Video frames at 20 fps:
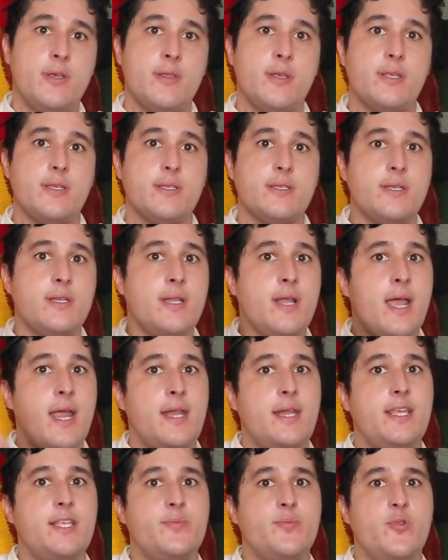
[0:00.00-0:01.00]
This is a
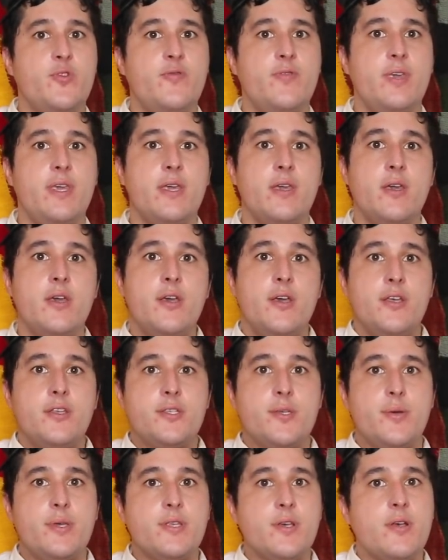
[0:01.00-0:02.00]
90s movie,
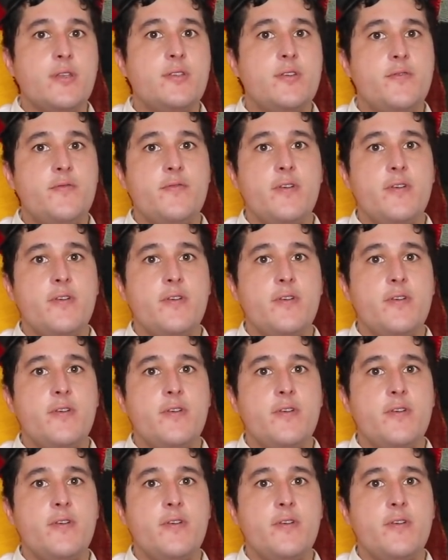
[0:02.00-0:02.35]
so he's also